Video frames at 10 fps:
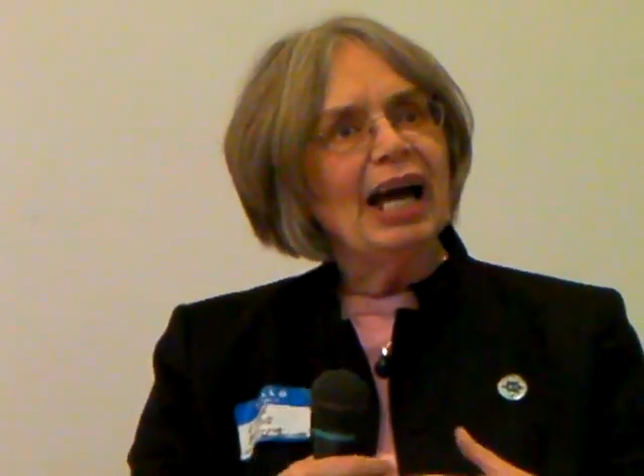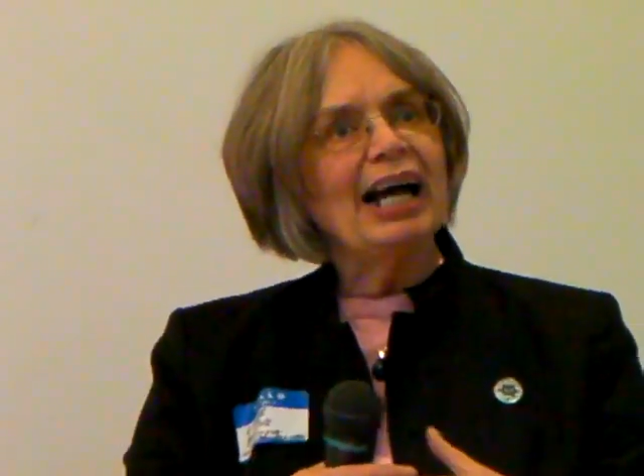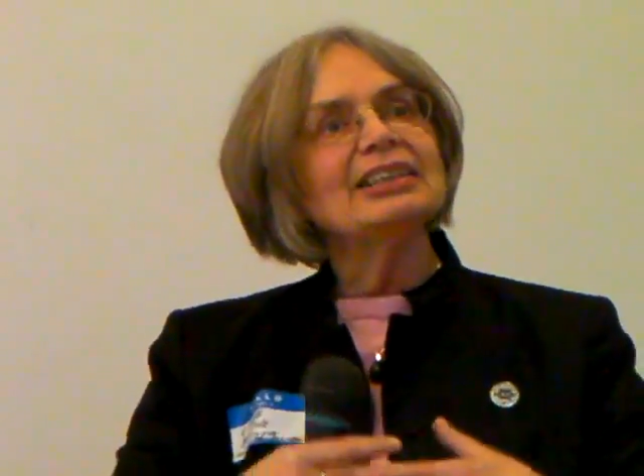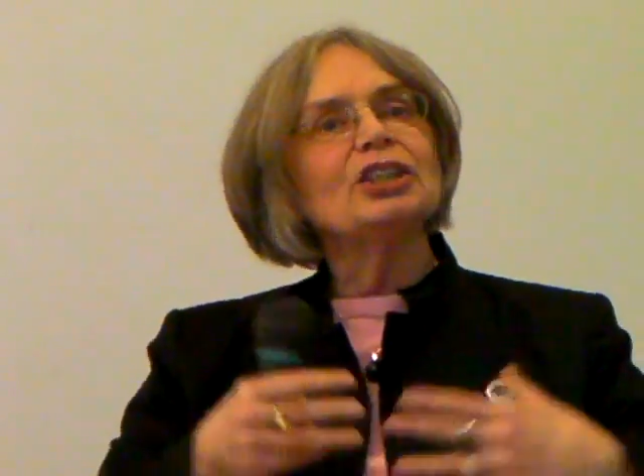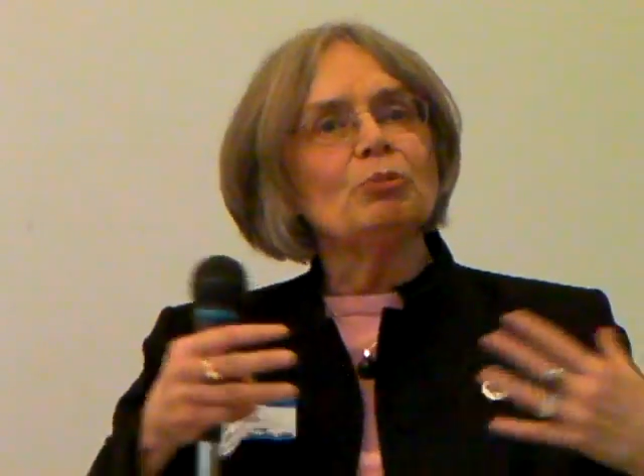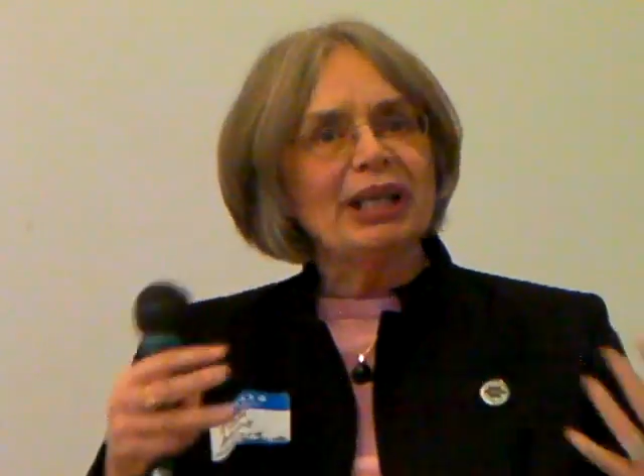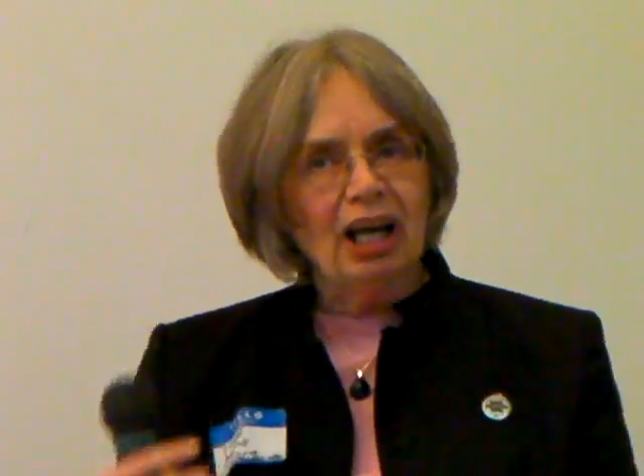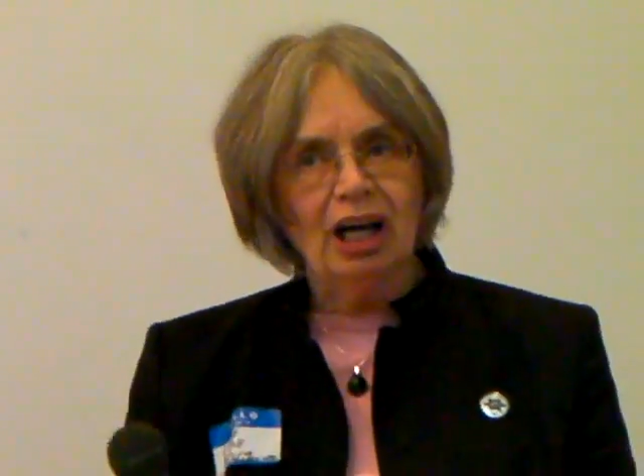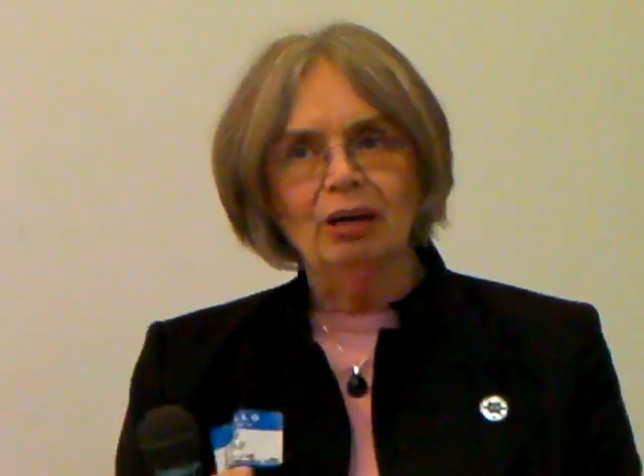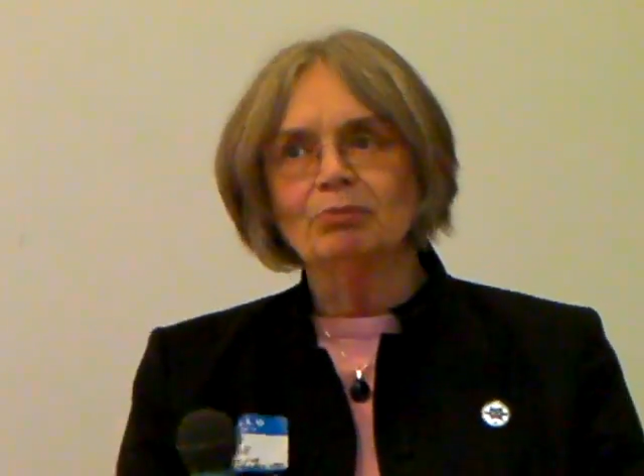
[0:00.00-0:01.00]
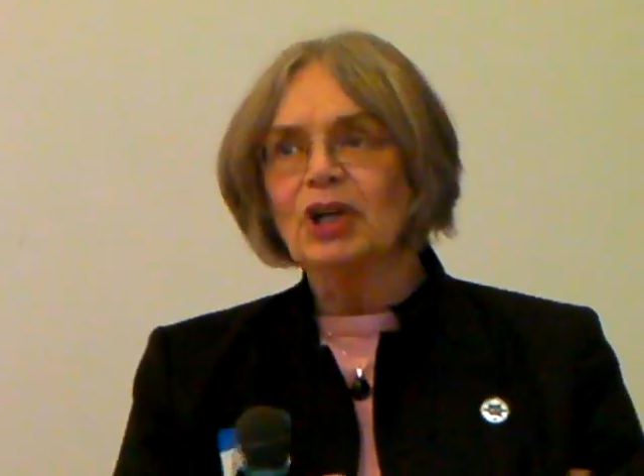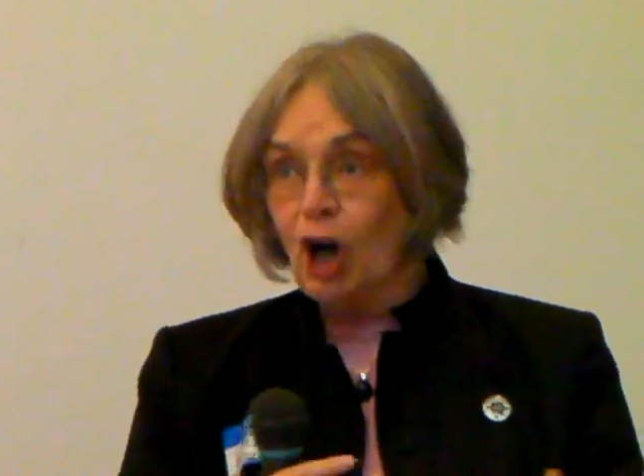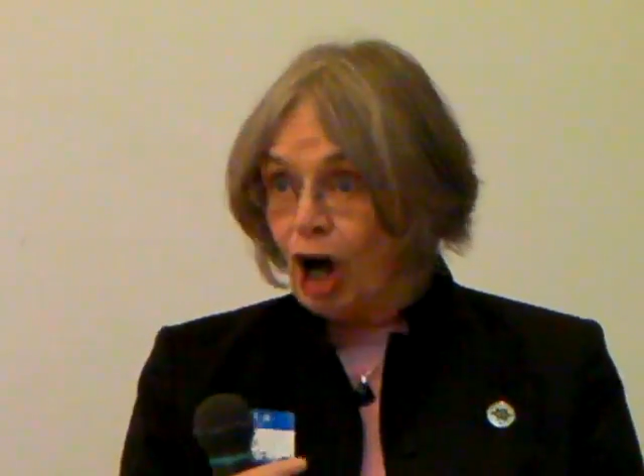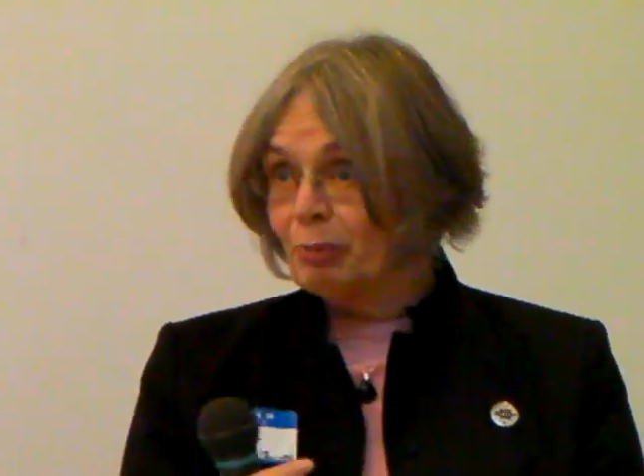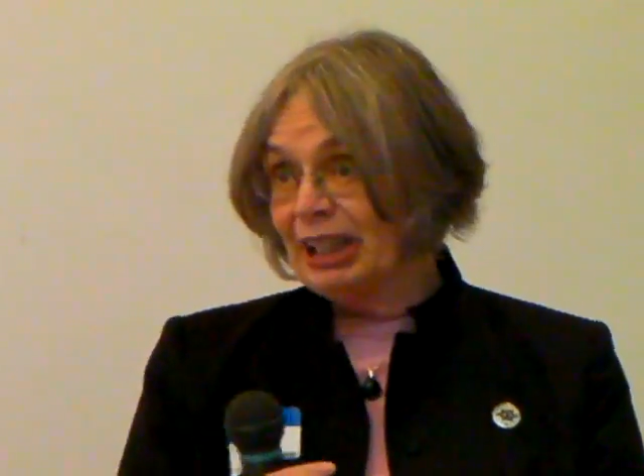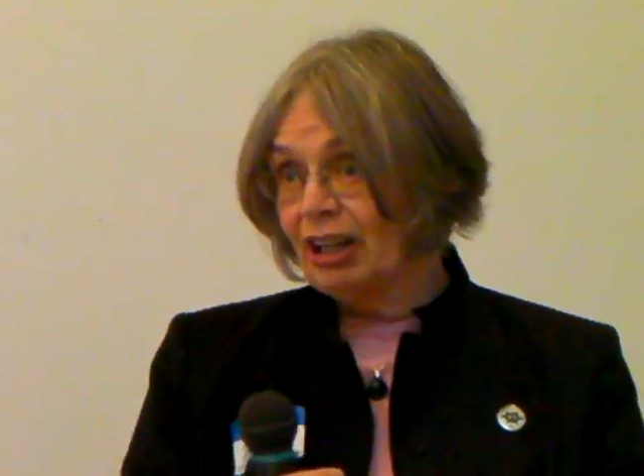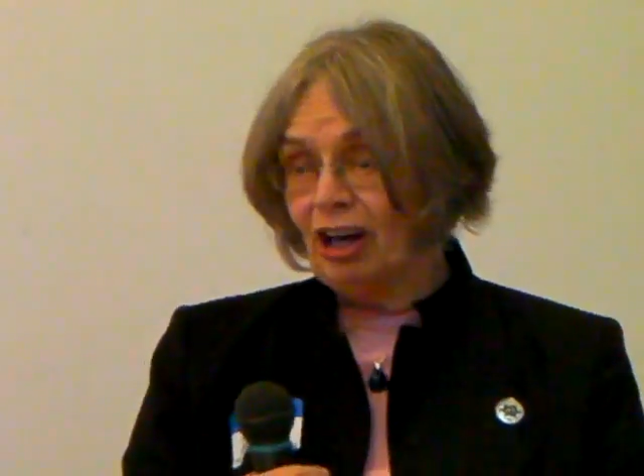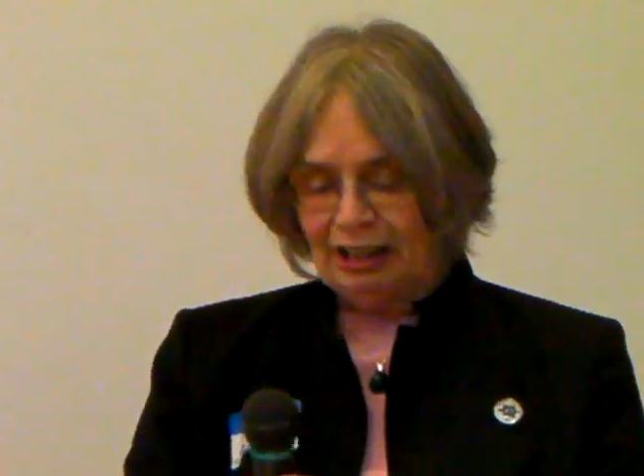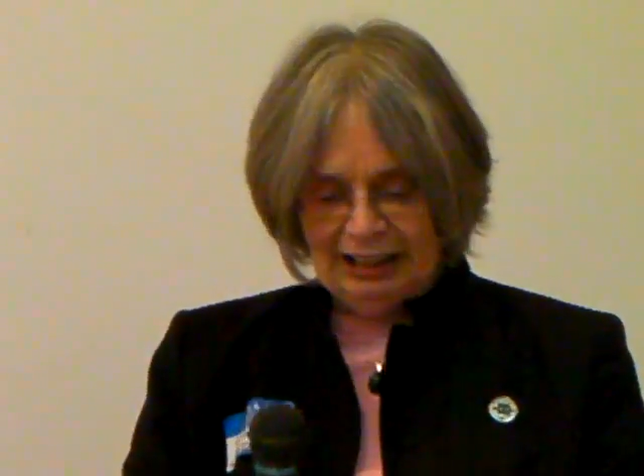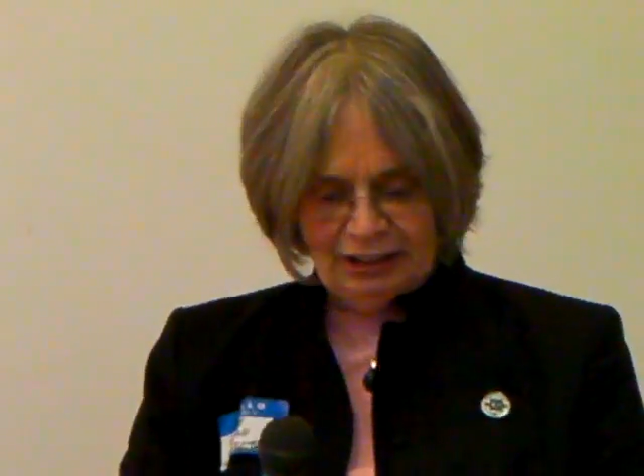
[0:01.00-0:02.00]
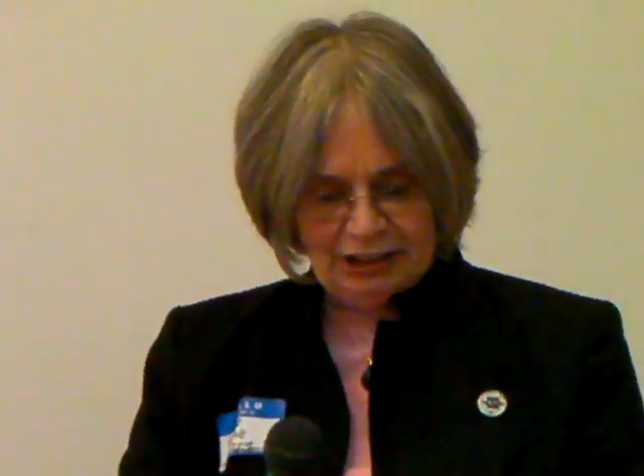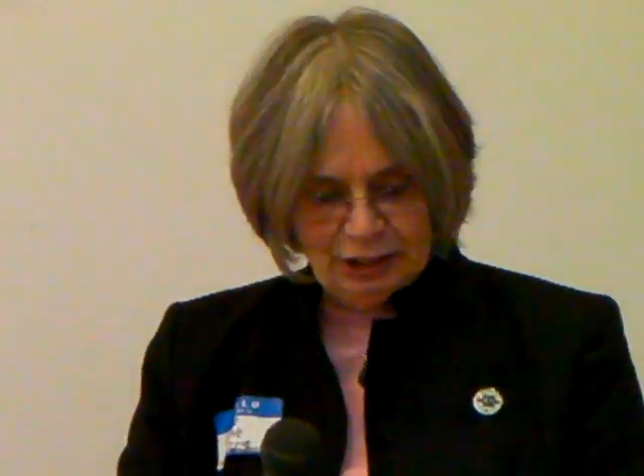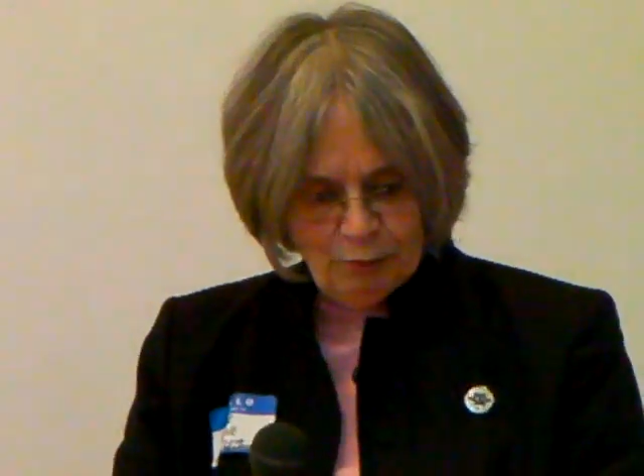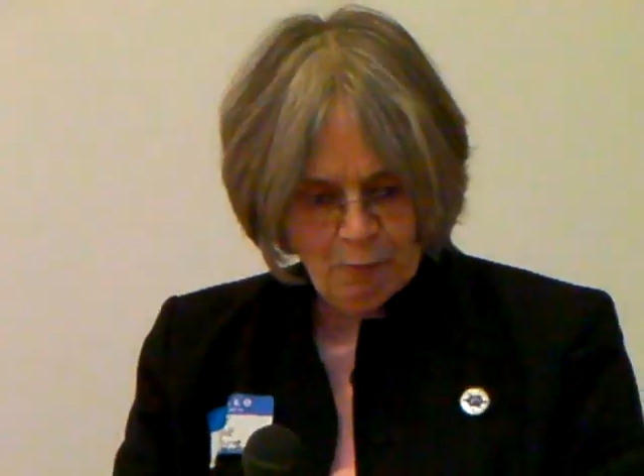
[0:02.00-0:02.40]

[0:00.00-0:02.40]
has to become common knowledge.